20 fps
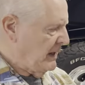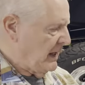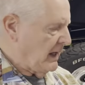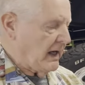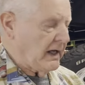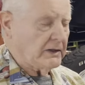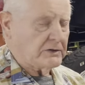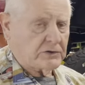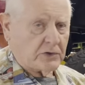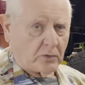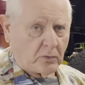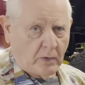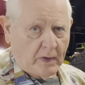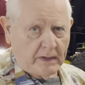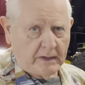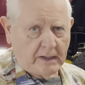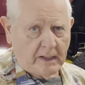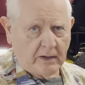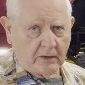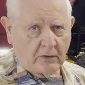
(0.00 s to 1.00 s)
at your
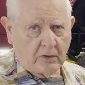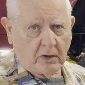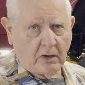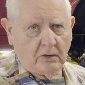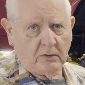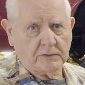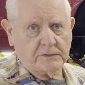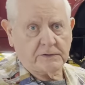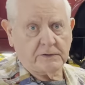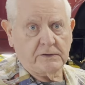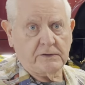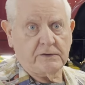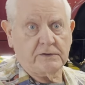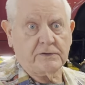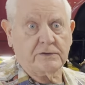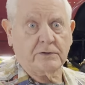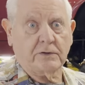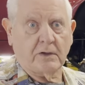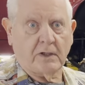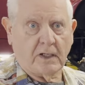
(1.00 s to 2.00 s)
radiator
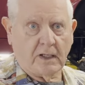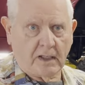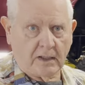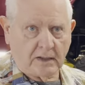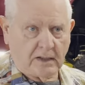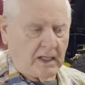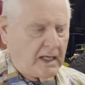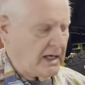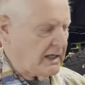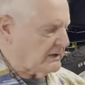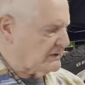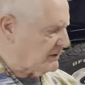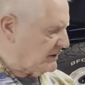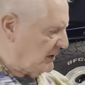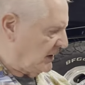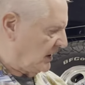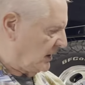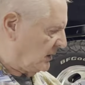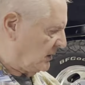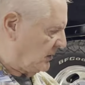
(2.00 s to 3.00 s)
hoses, your head
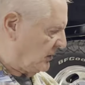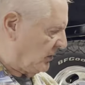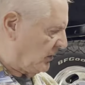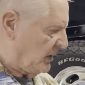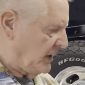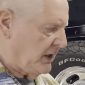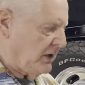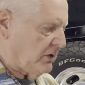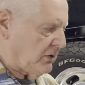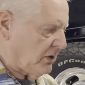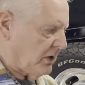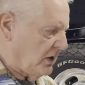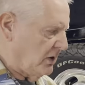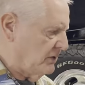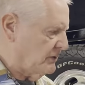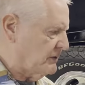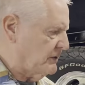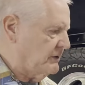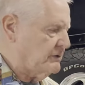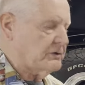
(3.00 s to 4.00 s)
gasket, your heater
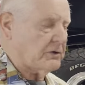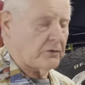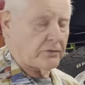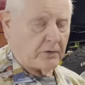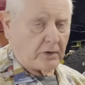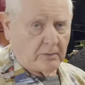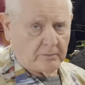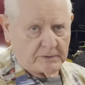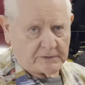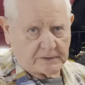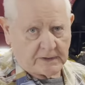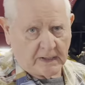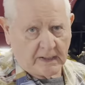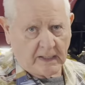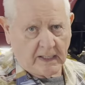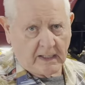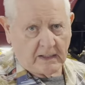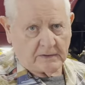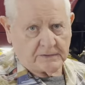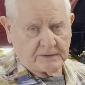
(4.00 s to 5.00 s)
hoses, your
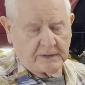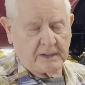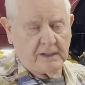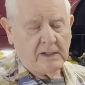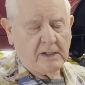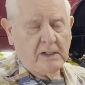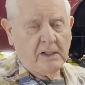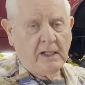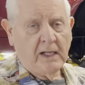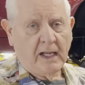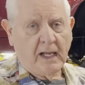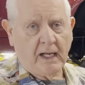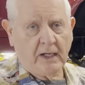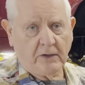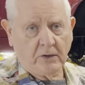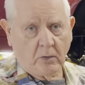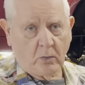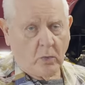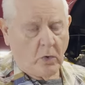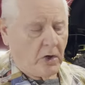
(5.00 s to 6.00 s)
thermostat housing, and
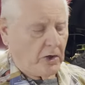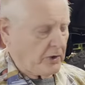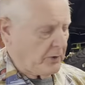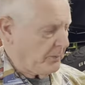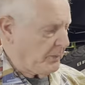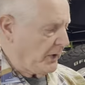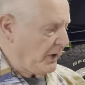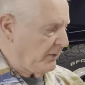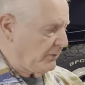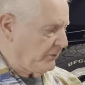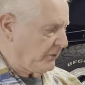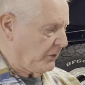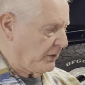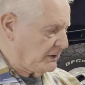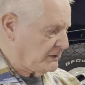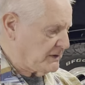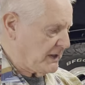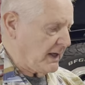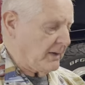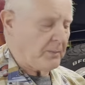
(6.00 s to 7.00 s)
your water pump, for
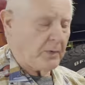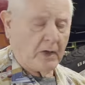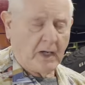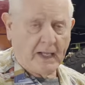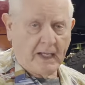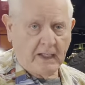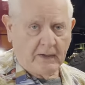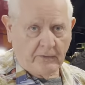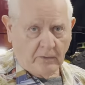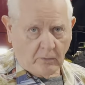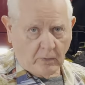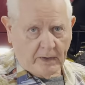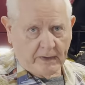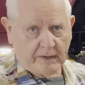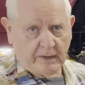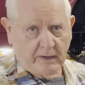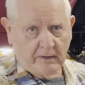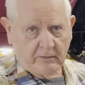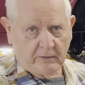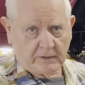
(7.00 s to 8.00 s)
example, and the
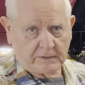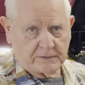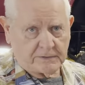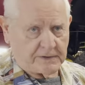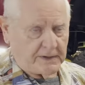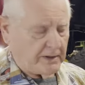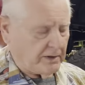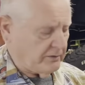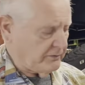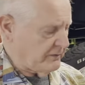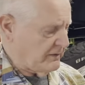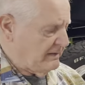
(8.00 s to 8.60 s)
radiator itself.